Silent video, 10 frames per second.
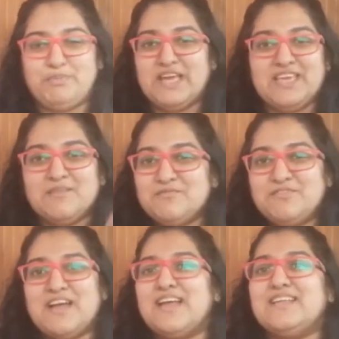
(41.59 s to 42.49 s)
Beckham
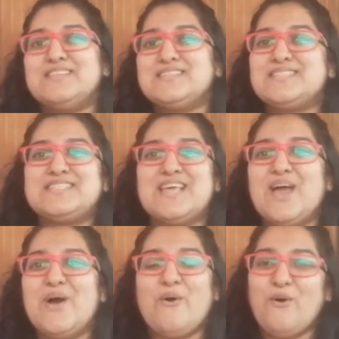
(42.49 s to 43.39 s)
fans,
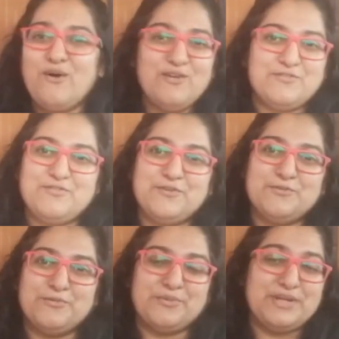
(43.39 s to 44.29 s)
all of
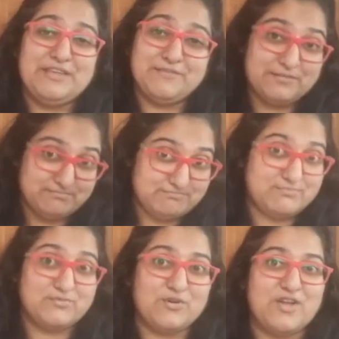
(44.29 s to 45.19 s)
you, even
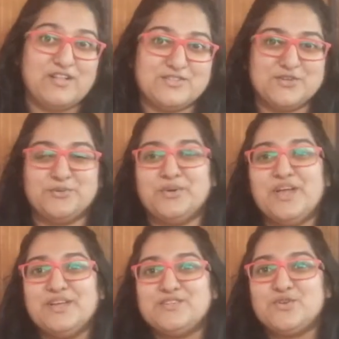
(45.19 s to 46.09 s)
Ronaldo,
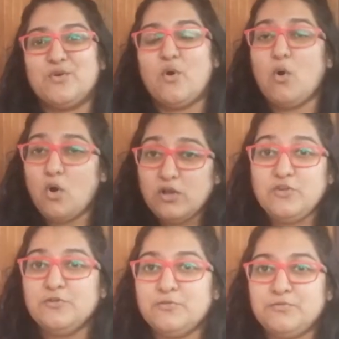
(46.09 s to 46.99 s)
so all
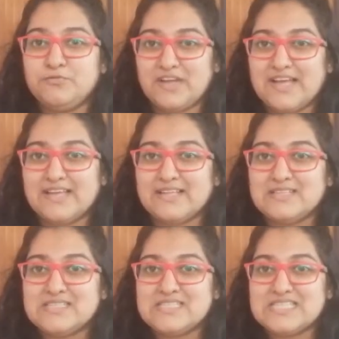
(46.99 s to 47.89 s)
you
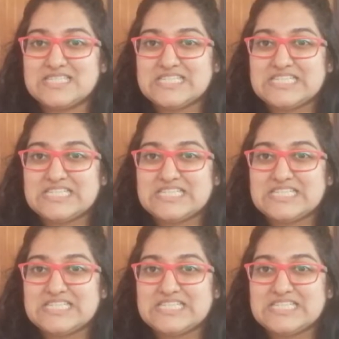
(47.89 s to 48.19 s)
fans,